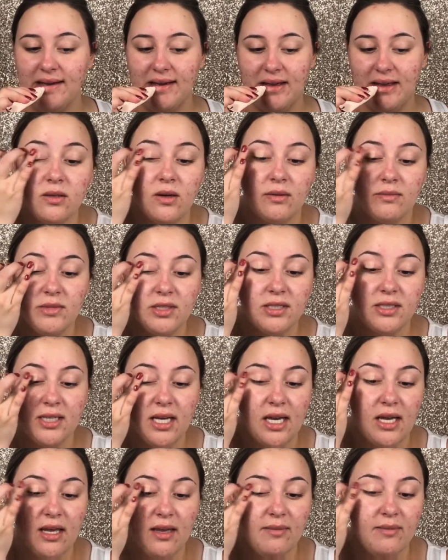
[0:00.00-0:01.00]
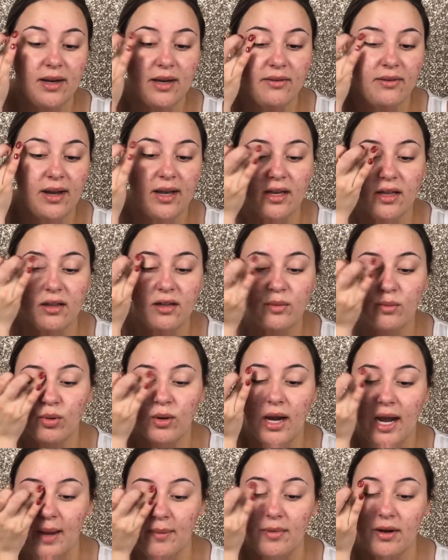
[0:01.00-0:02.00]
So I'm just taking my regular
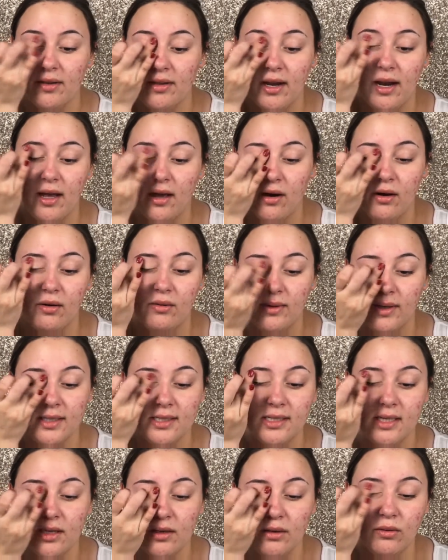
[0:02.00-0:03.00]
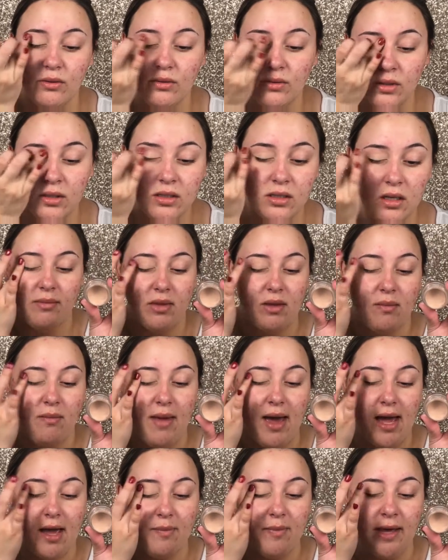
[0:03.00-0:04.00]
primer that I always use, the
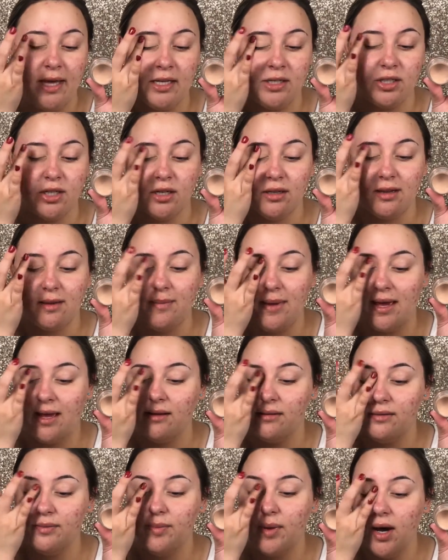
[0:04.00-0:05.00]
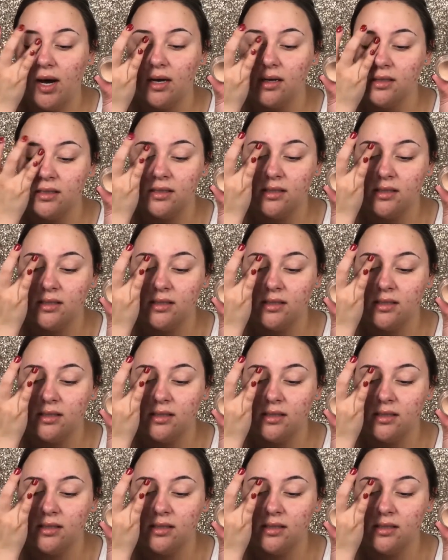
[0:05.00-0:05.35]
MAC Painterly Paint Pot.